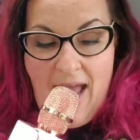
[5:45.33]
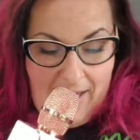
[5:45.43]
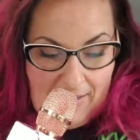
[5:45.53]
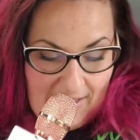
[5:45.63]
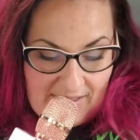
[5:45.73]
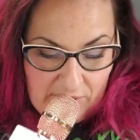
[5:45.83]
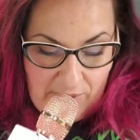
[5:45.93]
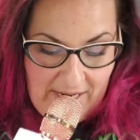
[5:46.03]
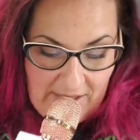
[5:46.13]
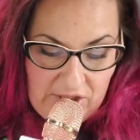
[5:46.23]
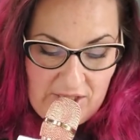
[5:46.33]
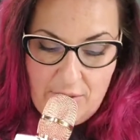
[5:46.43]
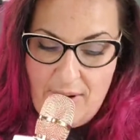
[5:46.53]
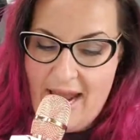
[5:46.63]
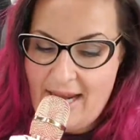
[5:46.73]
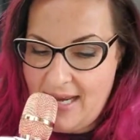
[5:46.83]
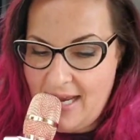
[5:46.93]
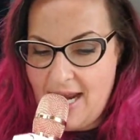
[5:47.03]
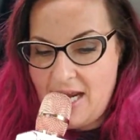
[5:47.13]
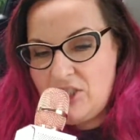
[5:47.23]
And this week she weighed
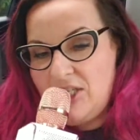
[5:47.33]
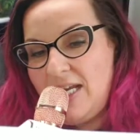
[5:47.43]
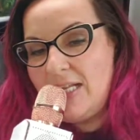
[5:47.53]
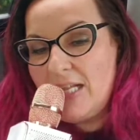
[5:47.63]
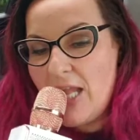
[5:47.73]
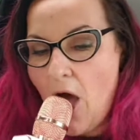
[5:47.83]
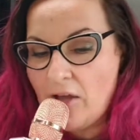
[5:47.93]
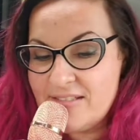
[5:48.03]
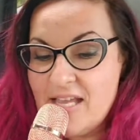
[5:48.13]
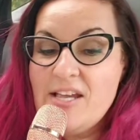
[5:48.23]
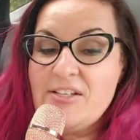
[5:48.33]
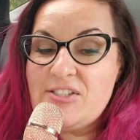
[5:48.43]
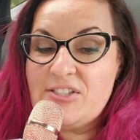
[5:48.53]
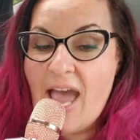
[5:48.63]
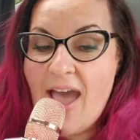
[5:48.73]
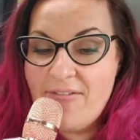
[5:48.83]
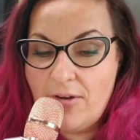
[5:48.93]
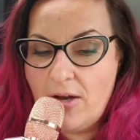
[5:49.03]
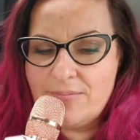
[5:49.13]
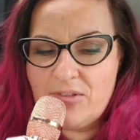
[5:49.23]
in and she lost seven,